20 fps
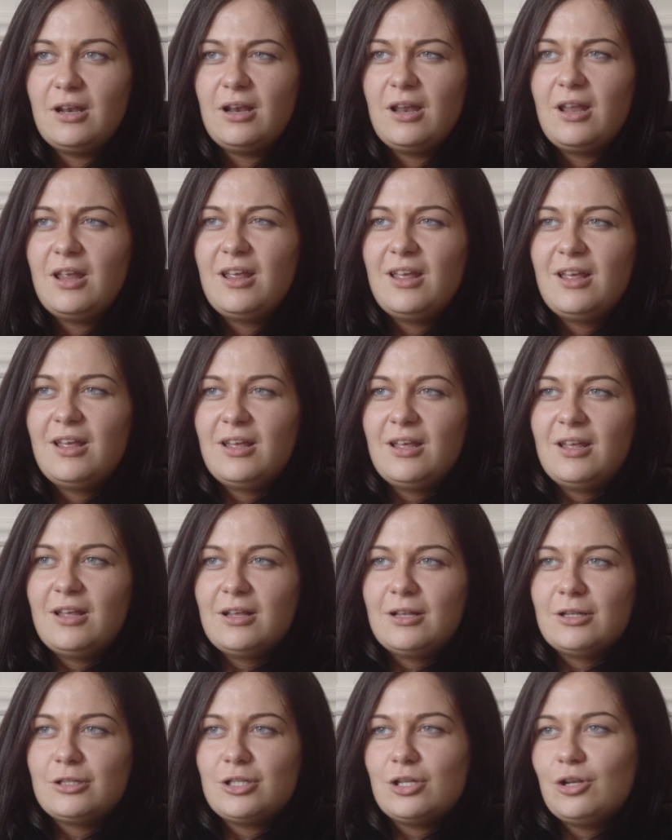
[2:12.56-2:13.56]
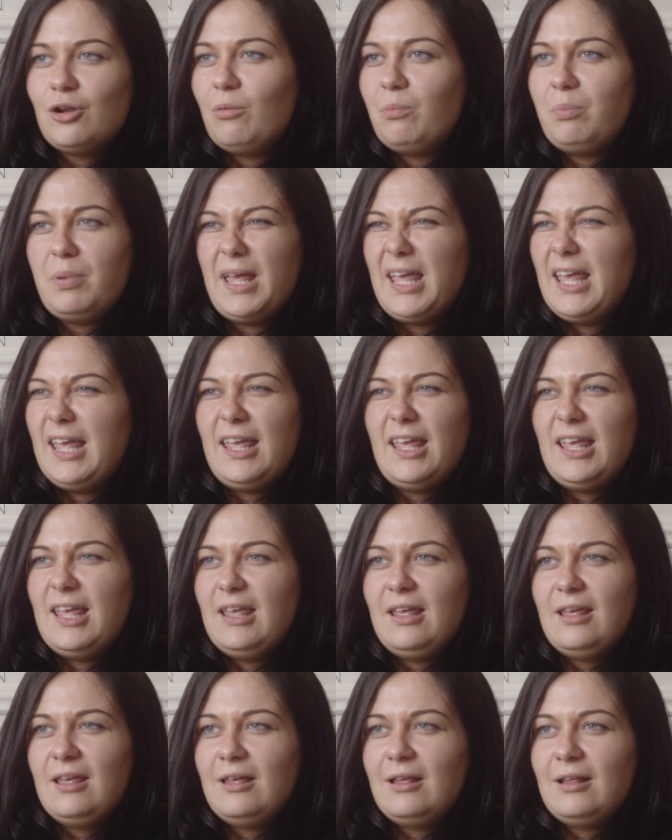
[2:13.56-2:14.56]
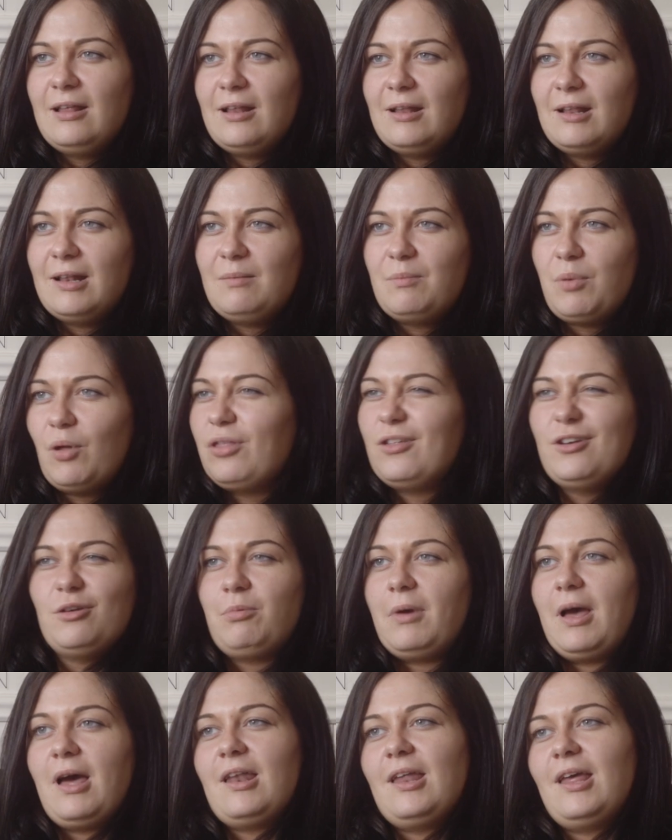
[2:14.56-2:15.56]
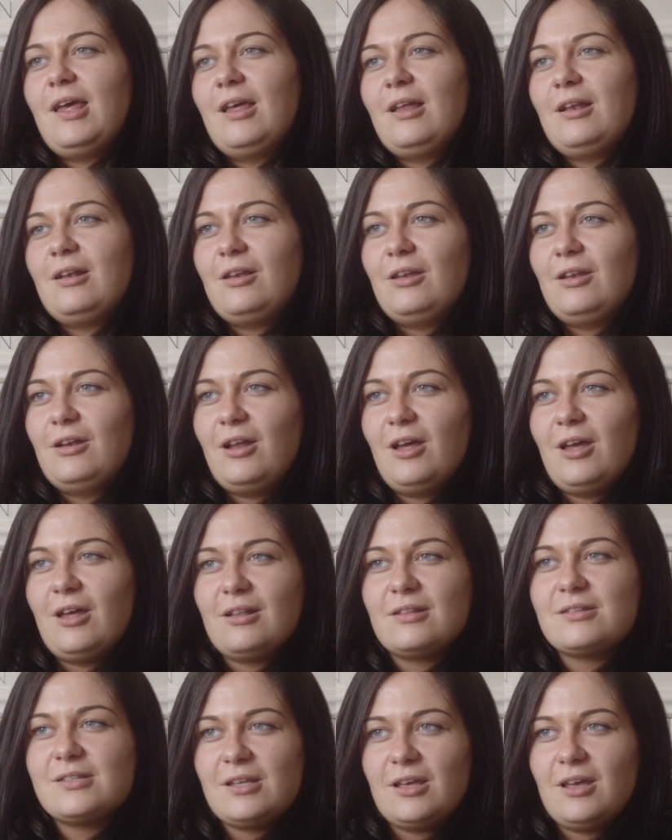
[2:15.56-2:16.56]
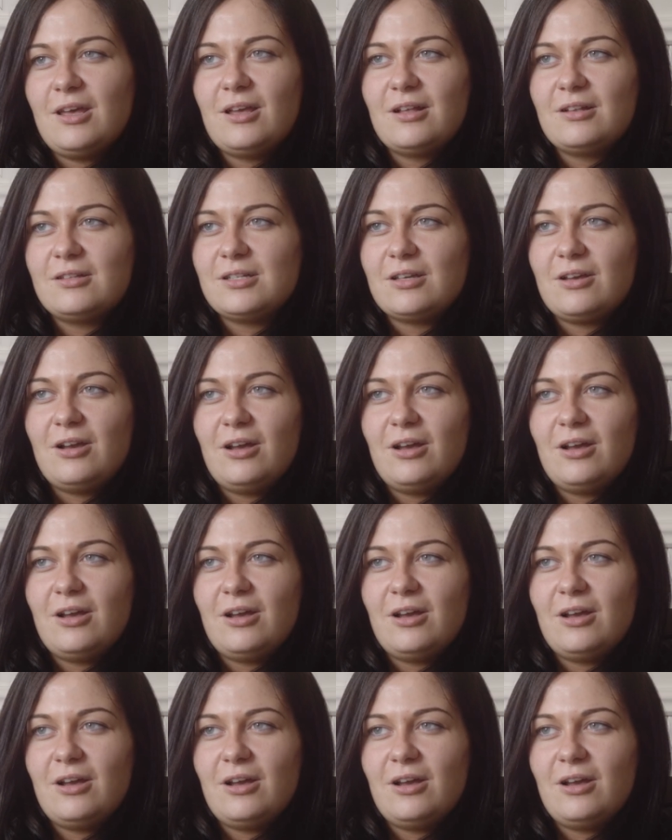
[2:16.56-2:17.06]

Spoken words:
and to not be bothered about it, you know, to